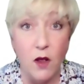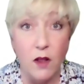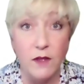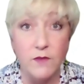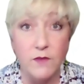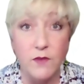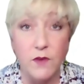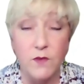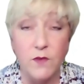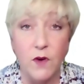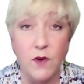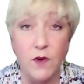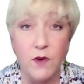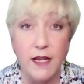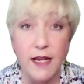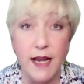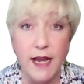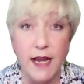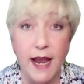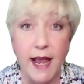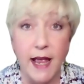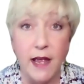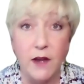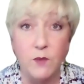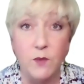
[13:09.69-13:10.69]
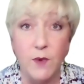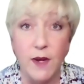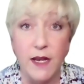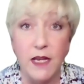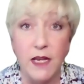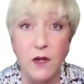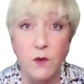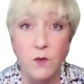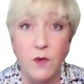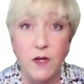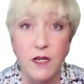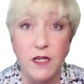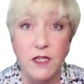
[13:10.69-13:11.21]
If you've already had
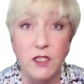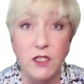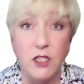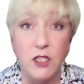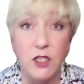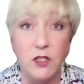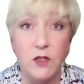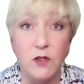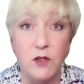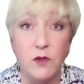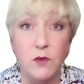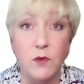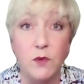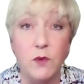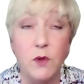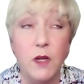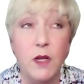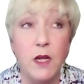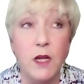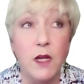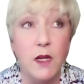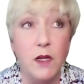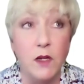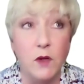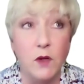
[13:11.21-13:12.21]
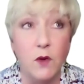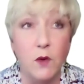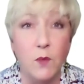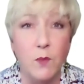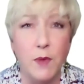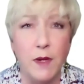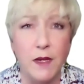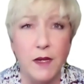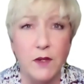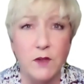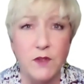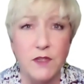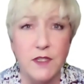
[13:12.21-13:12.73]
Reiki 1 and 2, you'll
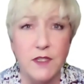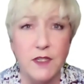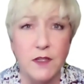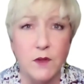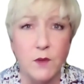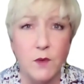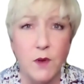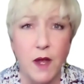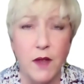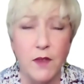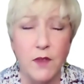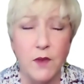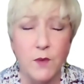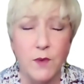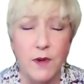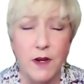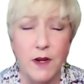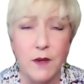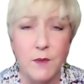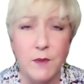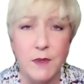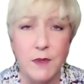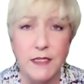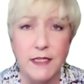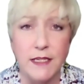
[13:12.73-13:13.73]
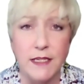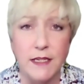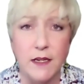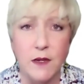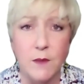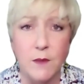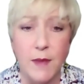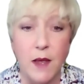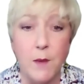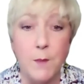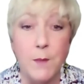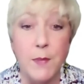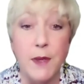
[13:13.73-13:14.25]
be interested in the other one I'm going to tell you
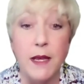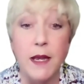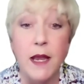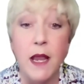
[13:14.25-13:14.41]
about. But